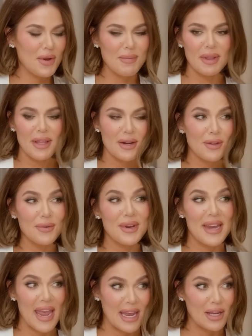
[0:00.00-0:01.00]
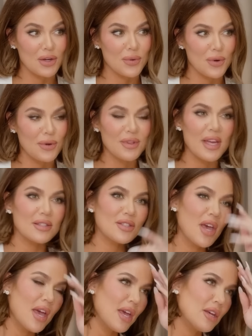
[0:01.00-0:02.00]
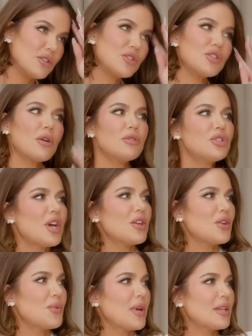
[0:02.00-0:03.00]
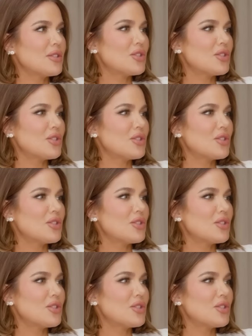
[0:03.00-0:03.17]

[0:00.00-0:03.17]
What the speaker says: but let alone an 8-year-old that's so genuine,